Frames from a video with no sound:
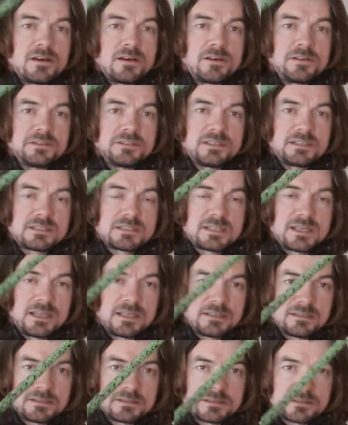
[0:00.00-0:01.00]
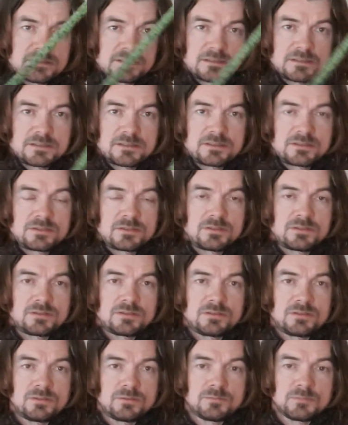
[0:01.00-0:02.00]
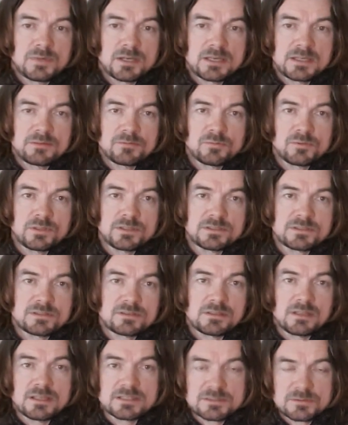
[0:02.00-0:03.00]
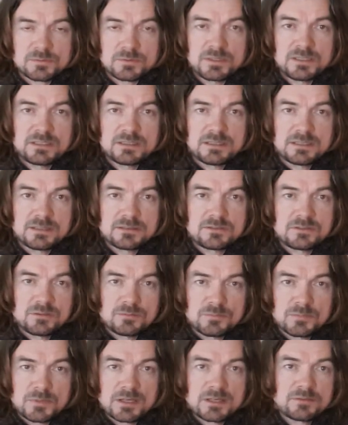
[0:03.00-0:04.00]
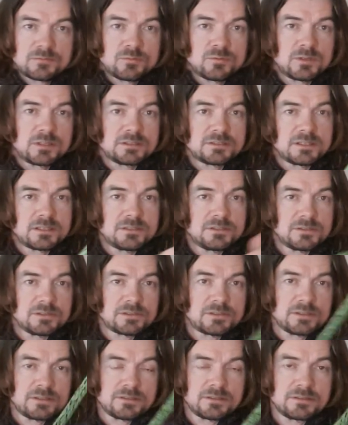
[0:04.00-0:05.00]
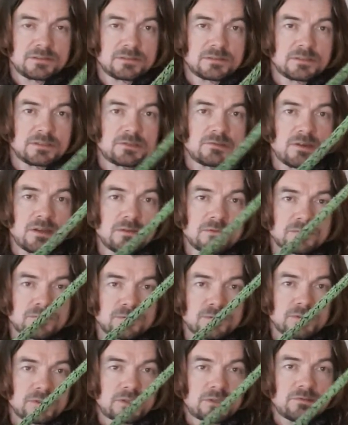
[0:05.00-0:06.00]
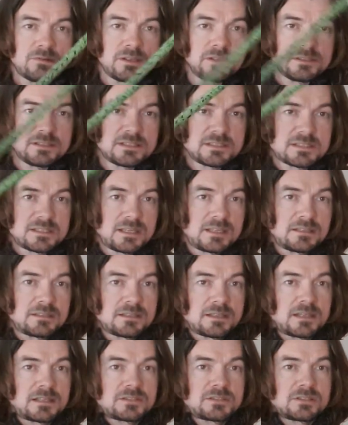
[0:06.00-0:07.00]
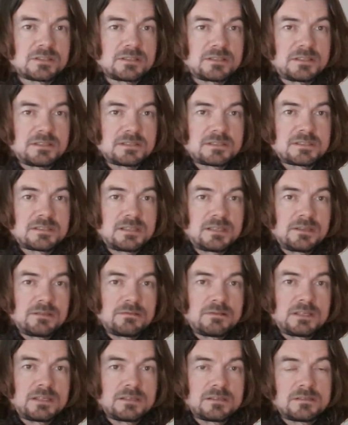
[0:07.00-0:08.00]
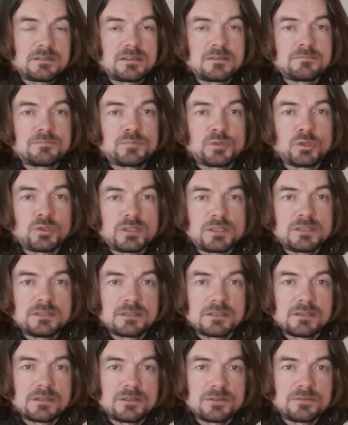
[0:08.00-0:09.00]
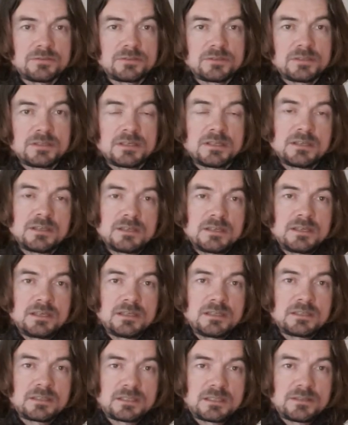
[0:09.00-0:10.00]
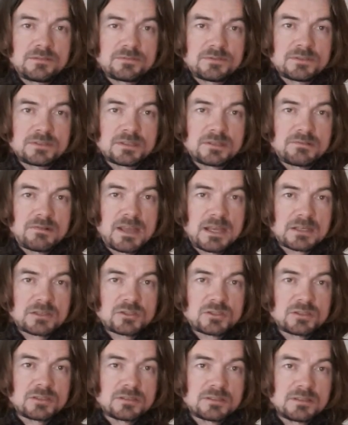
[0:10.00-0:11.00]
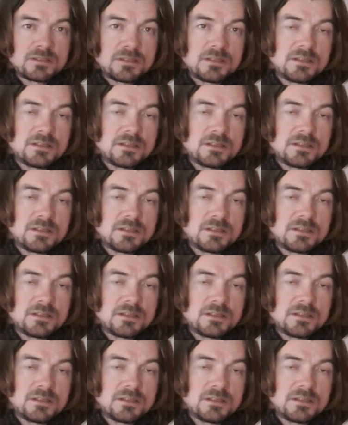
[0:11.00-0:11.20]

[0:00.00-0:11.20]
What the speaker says: On this end you might want, as we did, you might want another ground worker on this end actually steering and pulling the load in a given direction.